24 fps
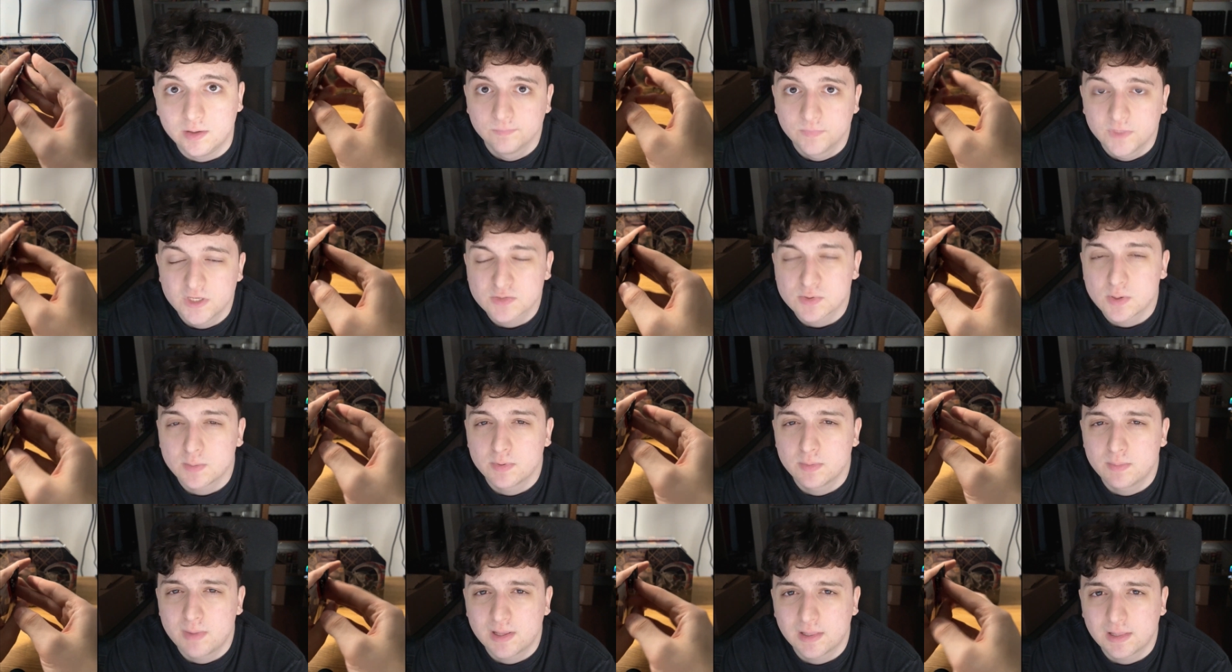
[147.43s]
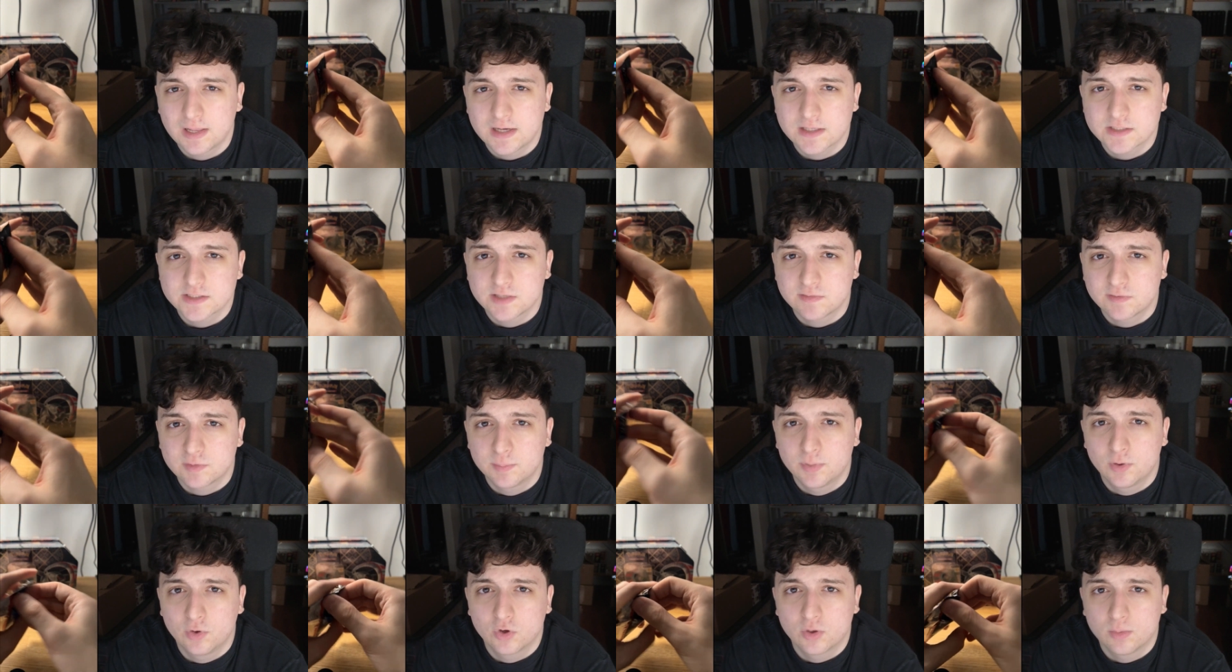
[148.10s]
This might be my last ever
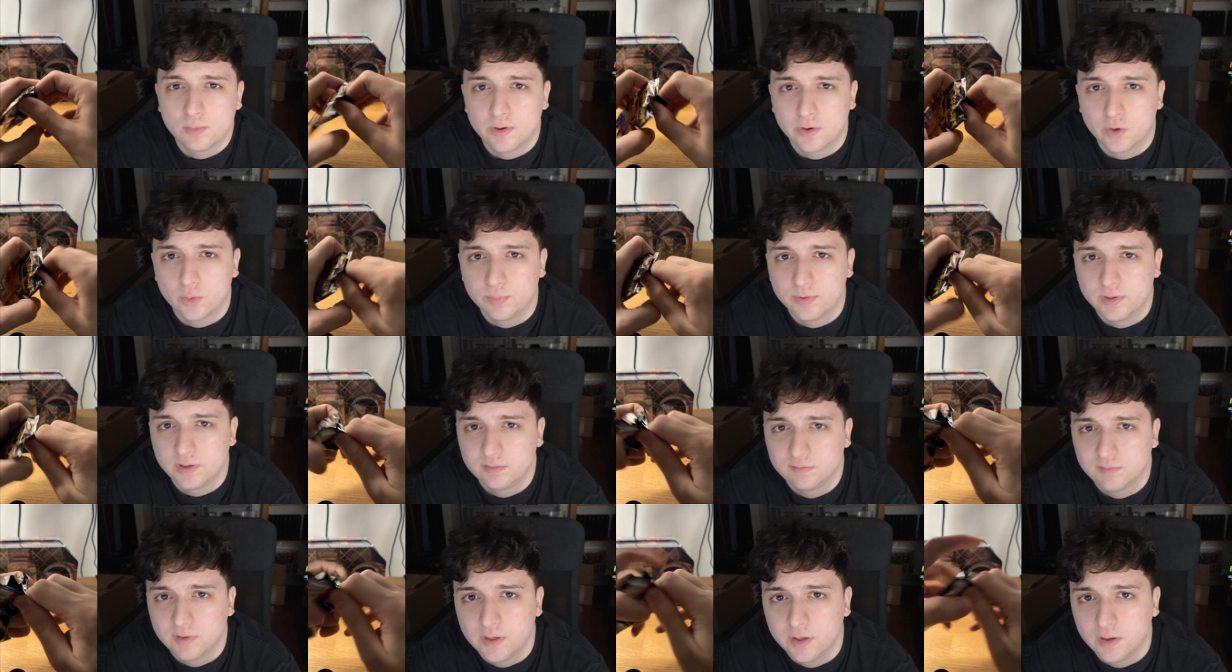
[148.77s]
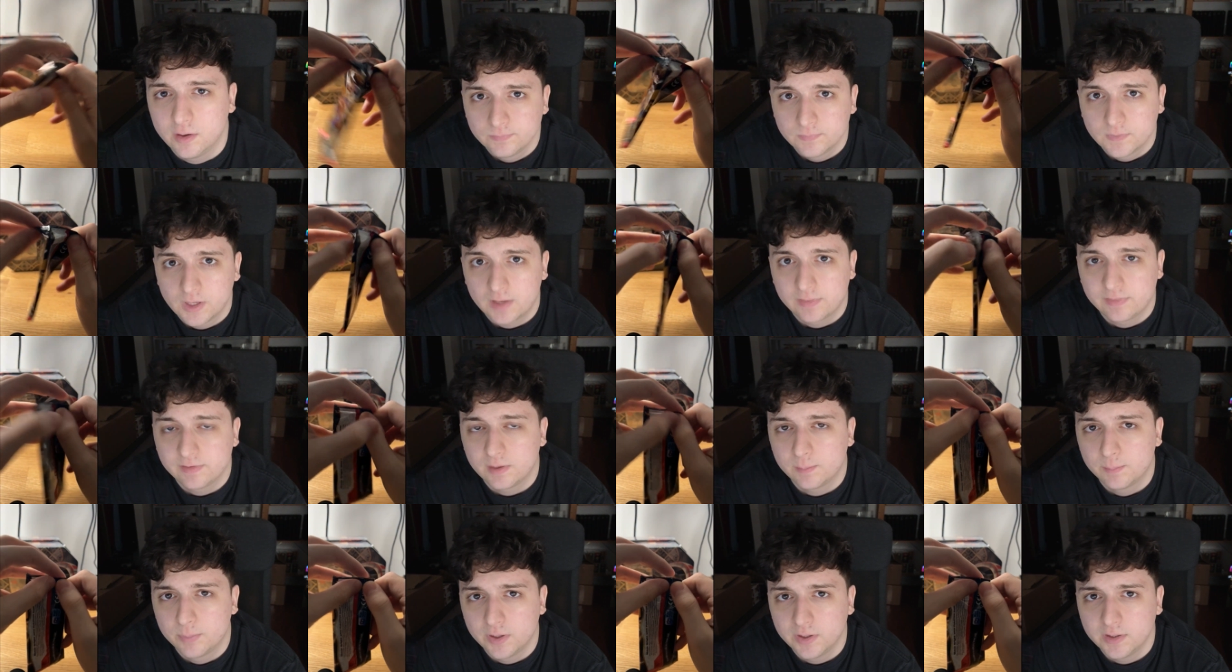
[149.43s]
Pokemon opening video. I think
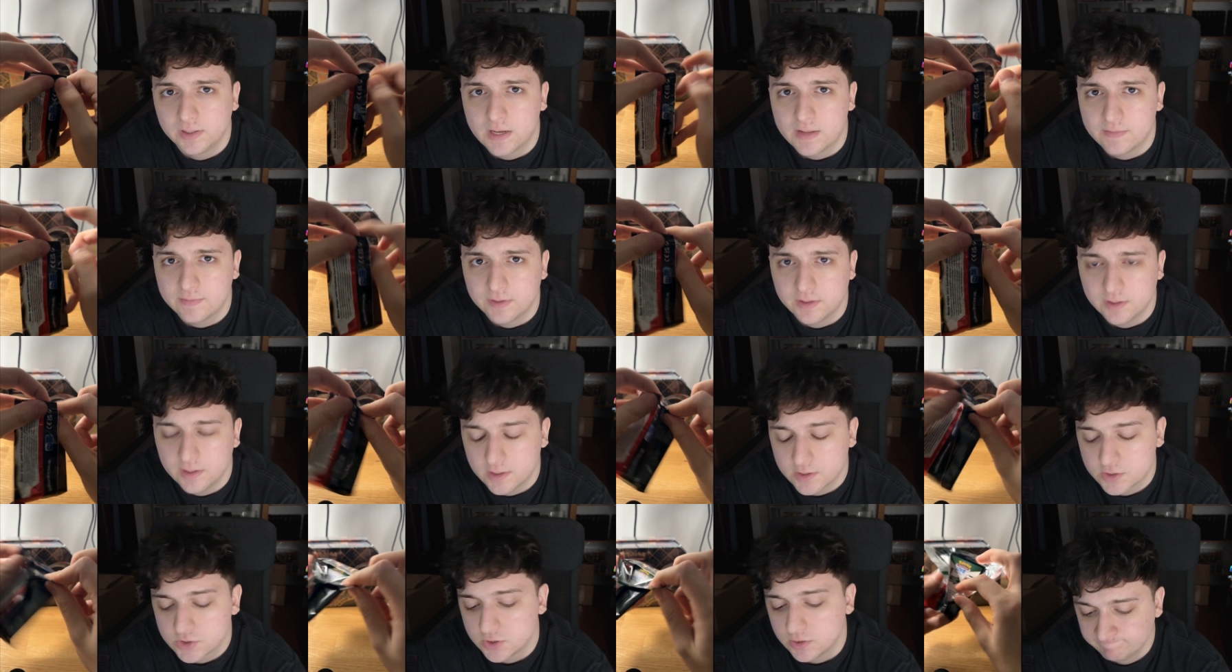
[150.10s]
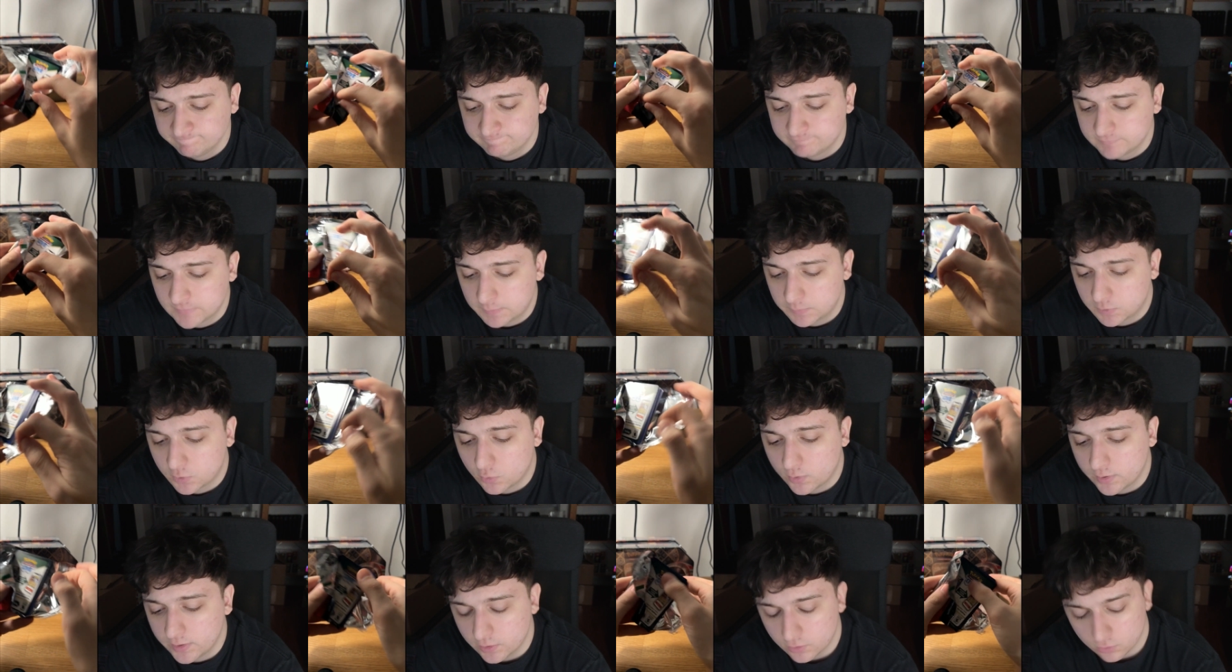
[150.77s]
I'm putting down the addiction. I'm
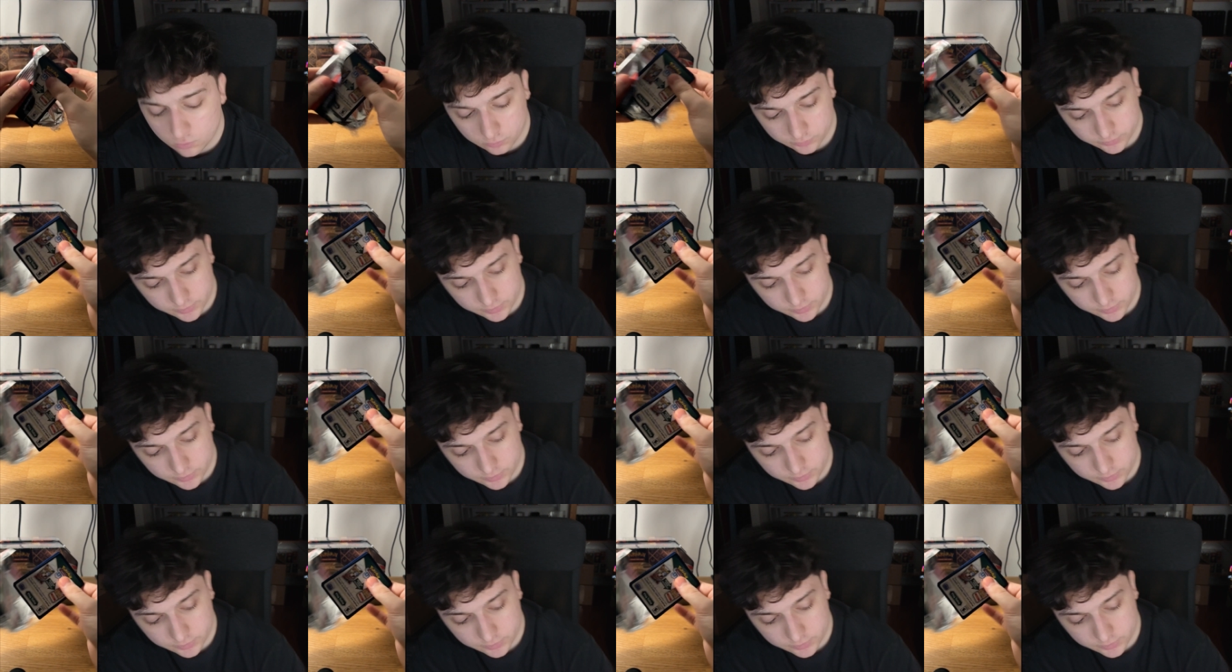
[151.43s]
quitting cold